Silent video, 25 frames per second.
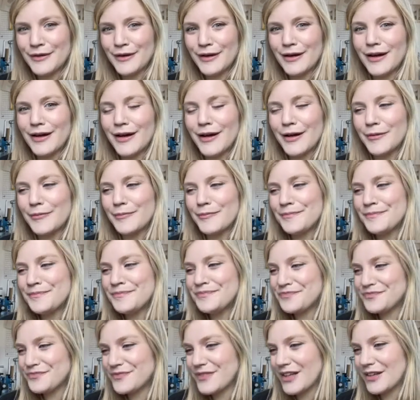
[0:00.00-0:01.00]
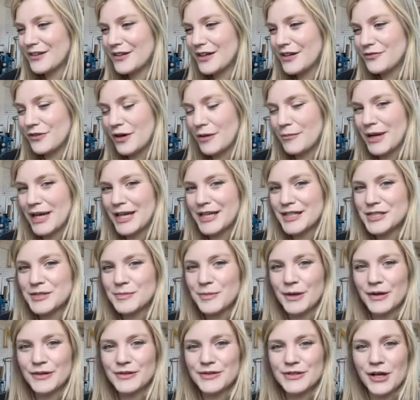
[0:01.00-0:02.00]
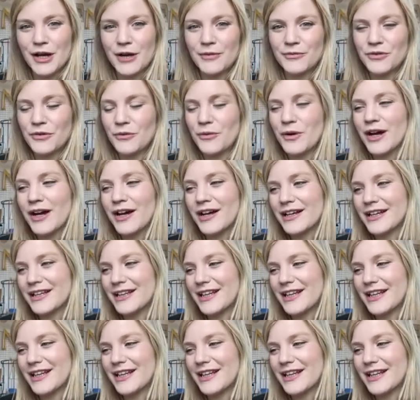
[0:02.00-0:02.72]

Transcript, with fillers: Um, if I manage to be on time for work,